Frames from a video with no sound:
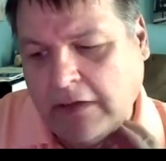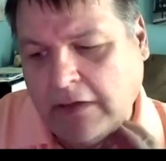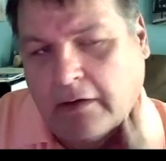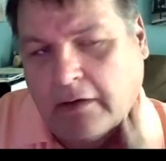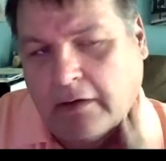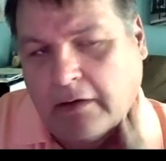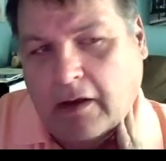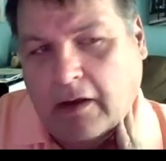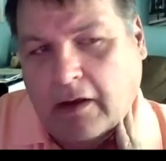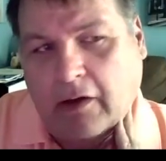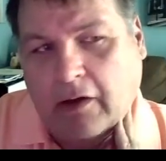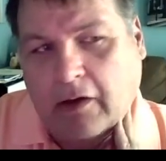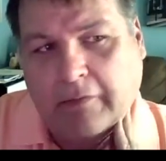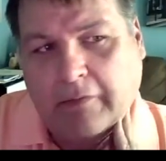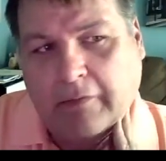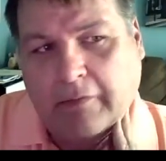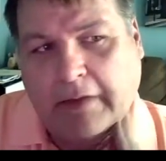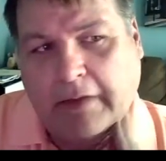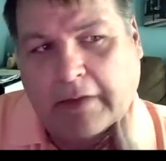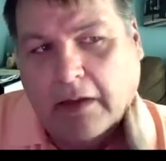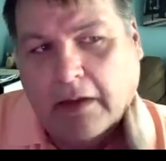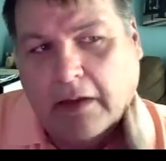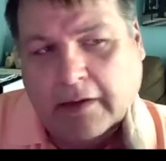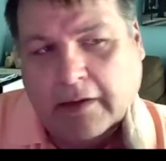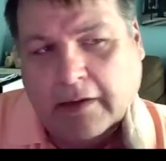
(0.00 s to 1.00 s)
No,
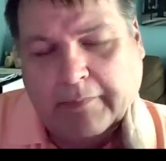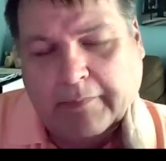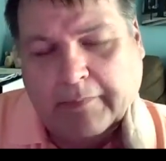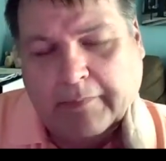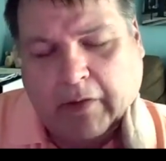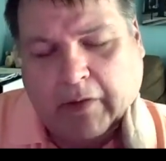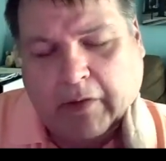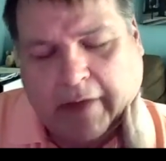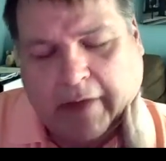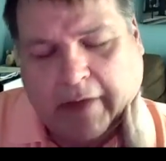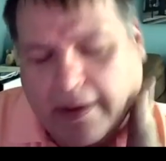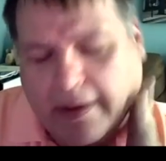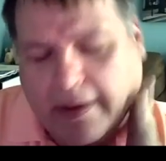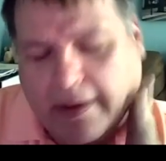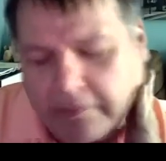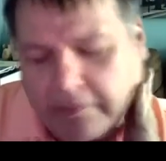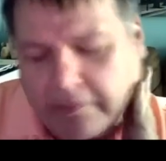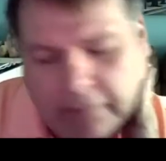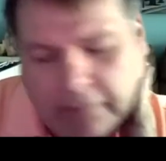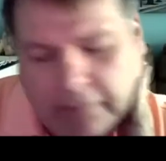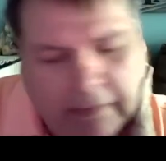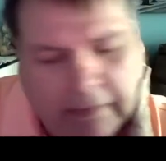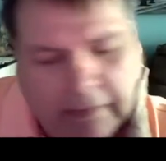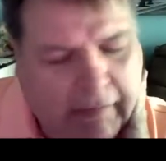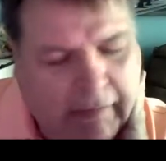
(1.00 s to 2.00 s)
okay.
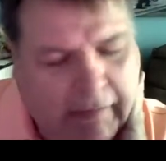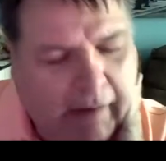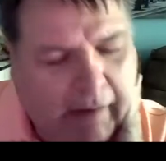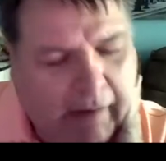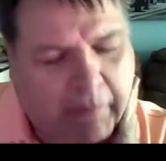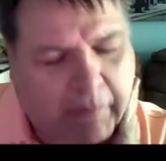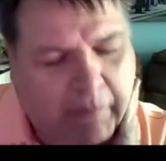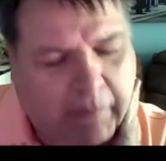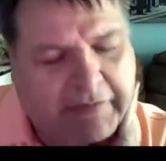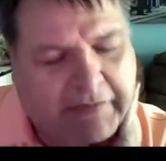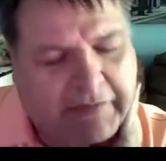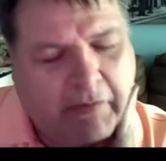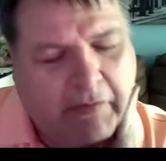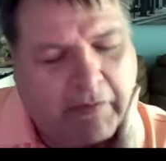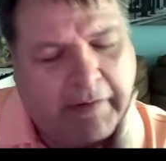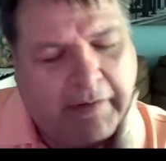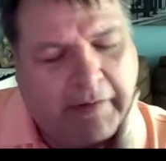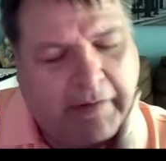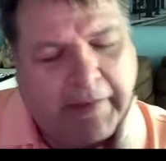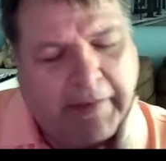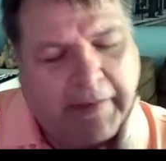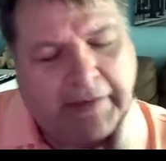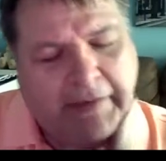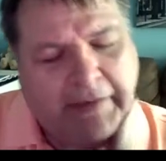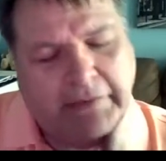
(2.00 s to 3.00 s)
I was going to
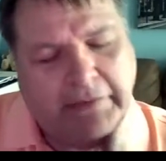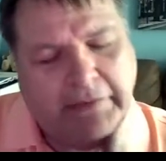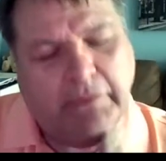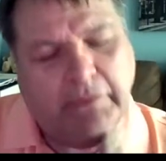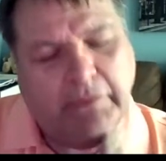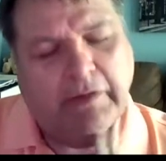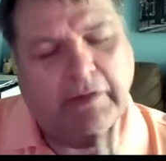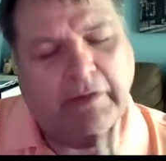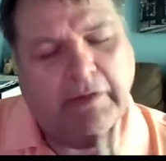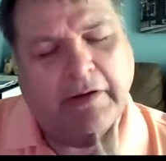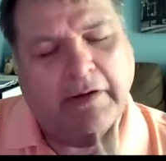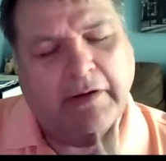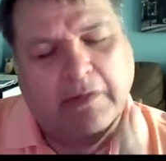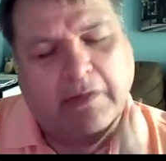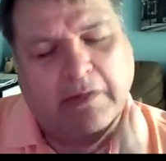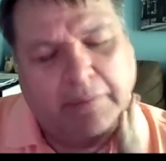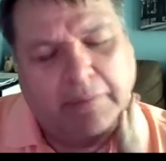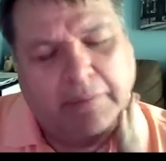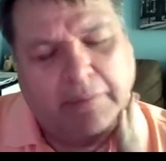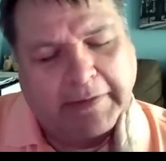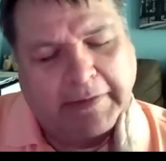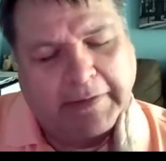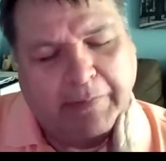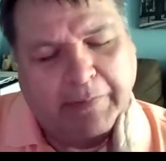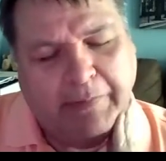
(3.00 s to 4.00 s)
make you do a
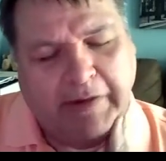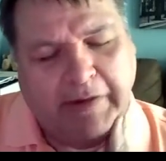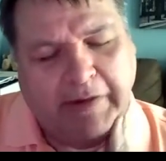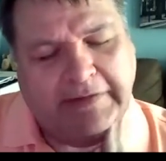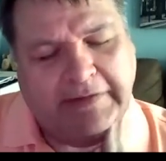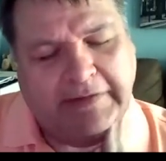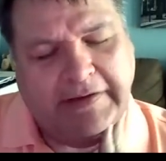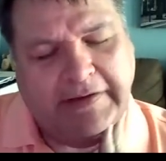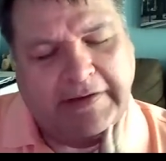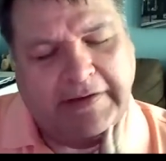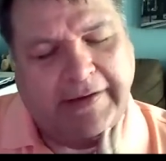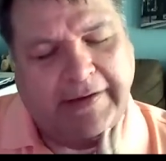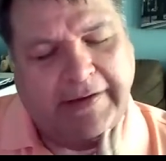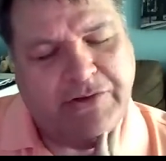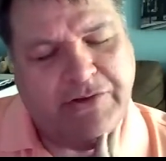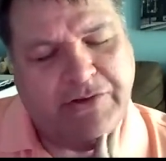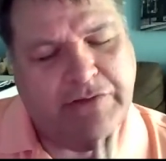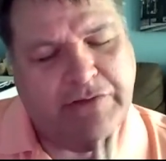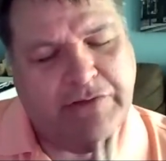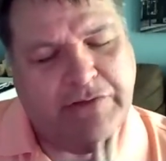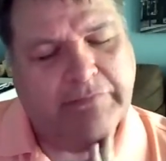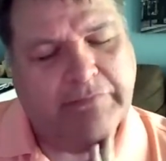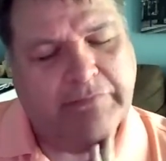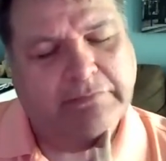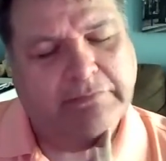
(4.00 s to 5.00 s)
complete
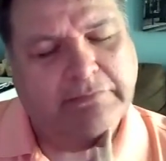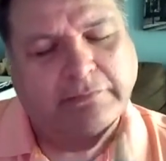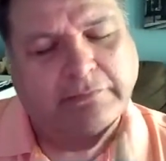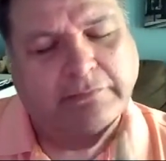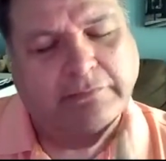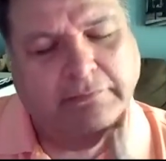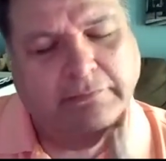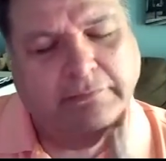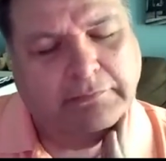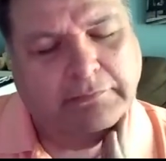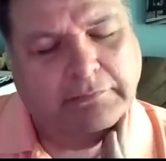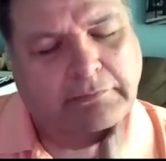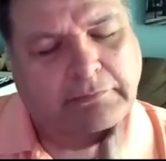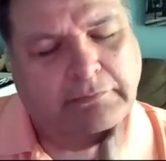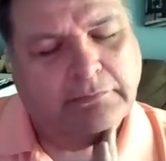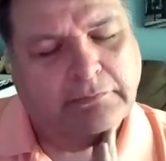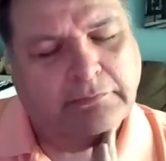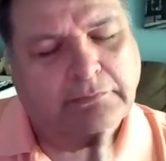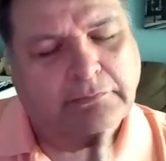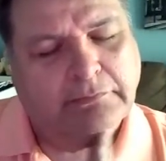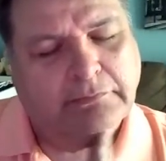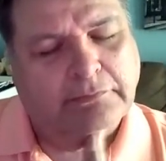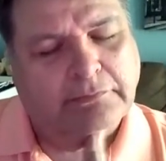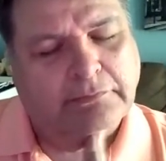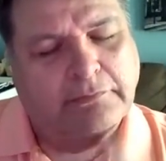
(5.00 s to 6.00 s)
presentation,
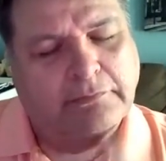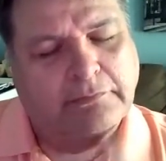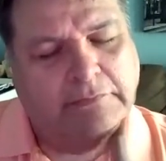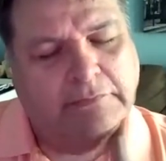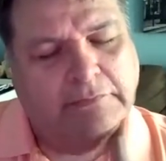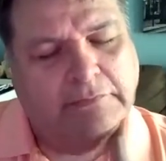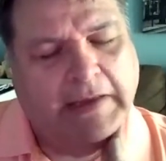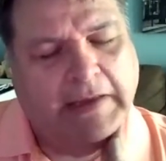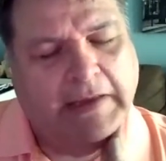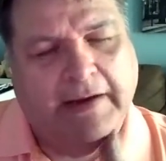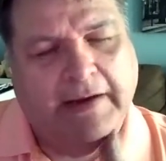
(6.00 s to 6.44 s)
and